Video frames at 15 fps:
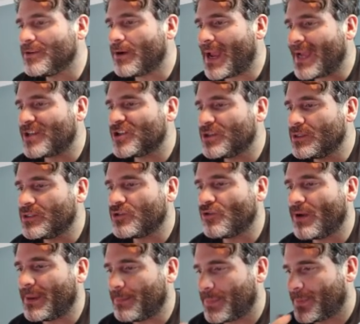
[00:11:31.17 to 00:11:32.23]
actual
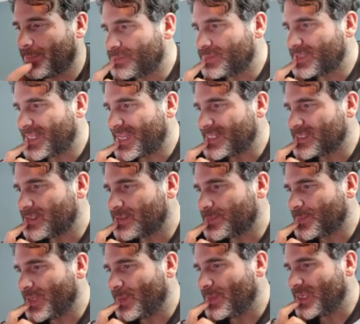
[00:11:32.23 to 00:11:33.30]
trip. That's
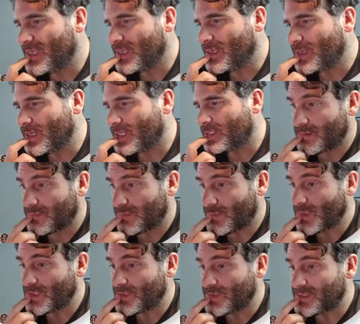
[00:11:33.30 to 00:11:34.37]
maybe not if you
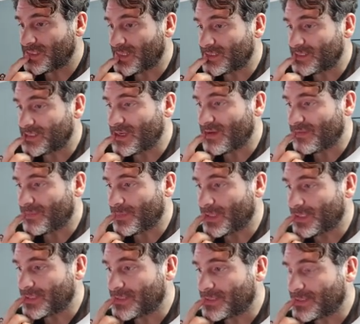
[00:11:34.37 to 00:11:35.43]
want to sell stuff,
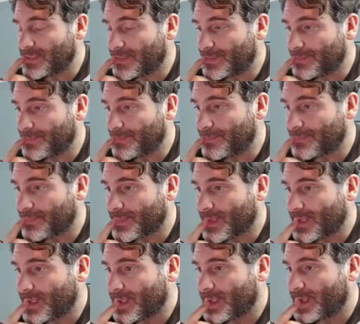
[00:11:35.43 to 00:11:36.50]
but um,
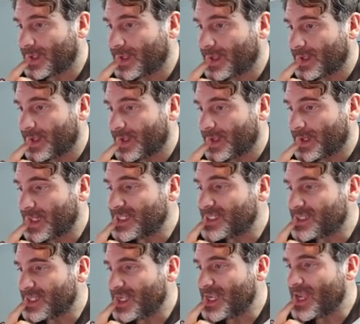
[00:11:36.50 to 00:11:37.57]
let's
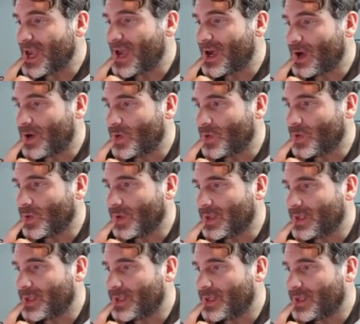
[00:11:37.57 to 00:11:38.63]
see how
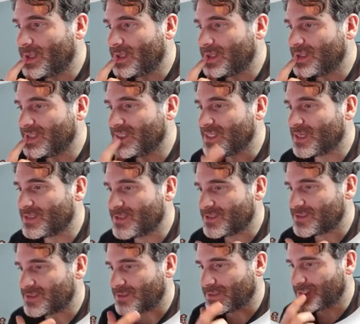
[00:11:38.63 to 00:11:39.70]
the
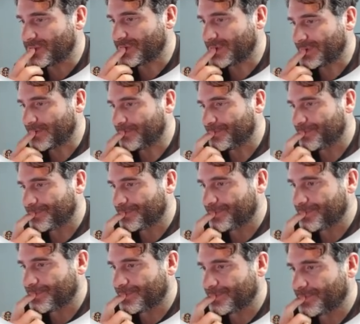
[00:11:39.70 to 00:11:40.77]
others are doing.
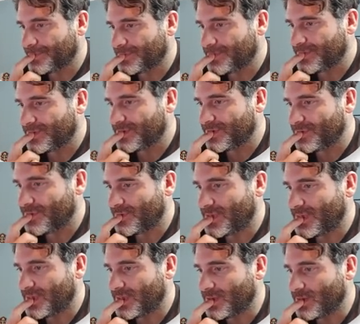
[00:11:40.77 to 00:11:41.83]
If
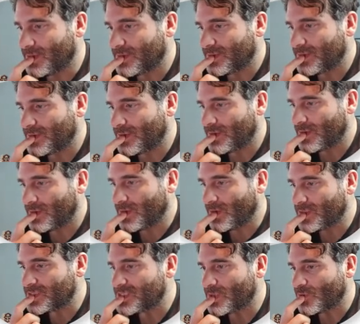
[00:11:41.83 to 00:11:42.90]
they
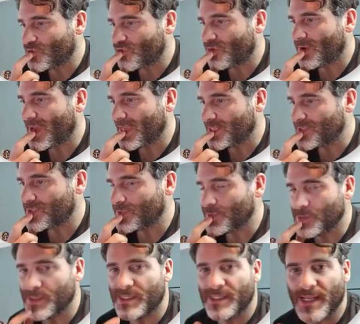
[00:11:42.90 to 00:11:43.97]
also try
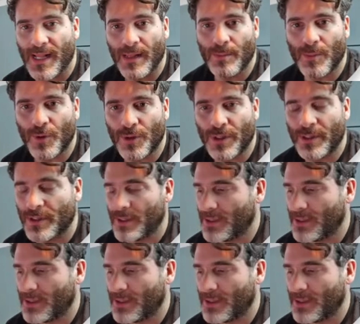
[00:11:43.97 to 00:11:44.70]
to sell more